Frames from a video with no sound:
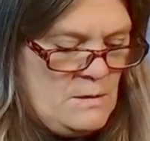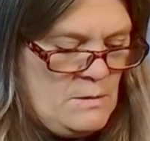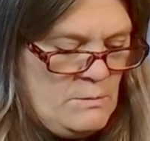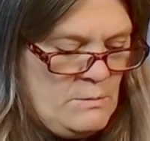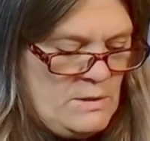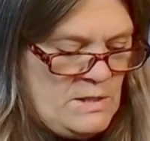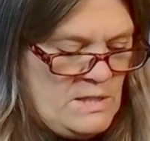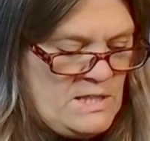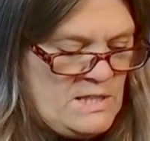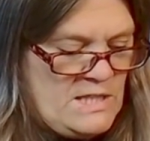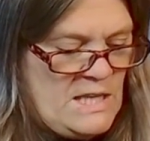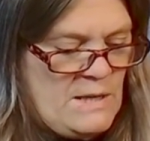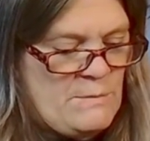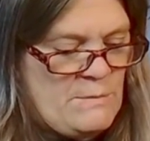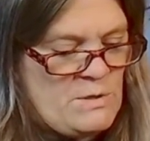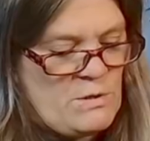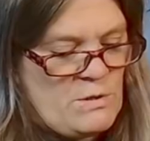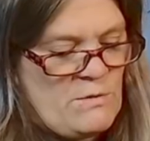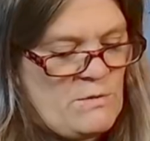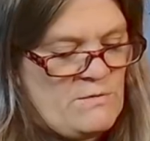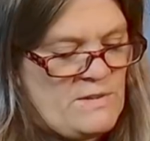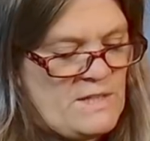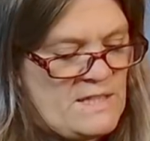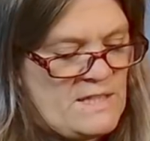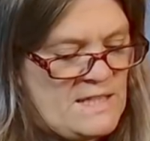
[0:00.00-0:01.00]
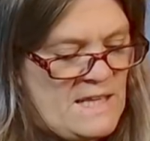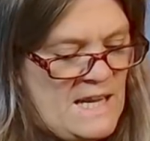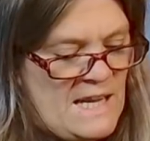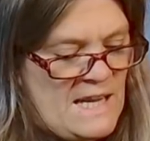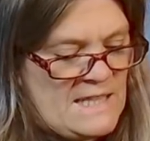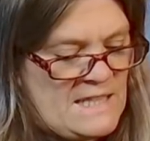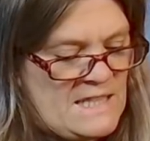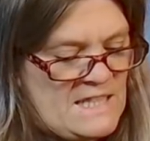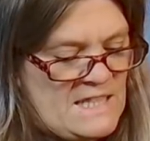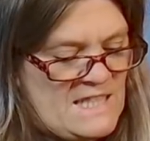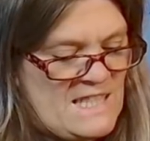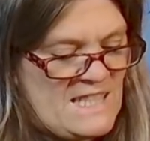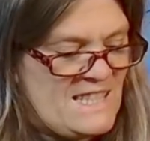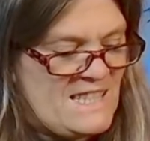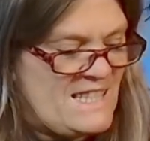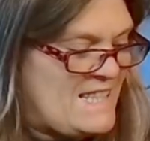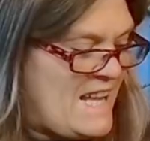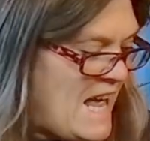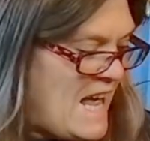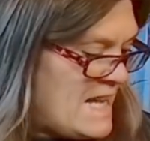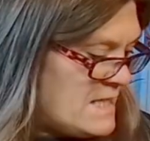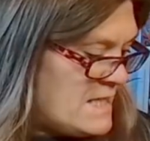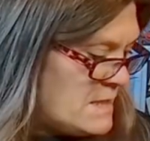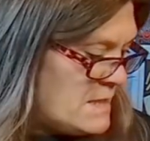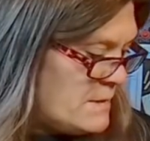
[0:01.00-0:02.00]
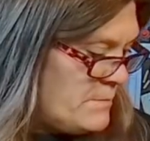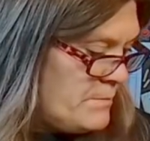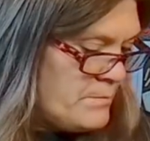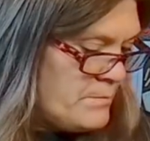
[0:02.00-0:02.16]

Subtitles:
which seems to have decided to set.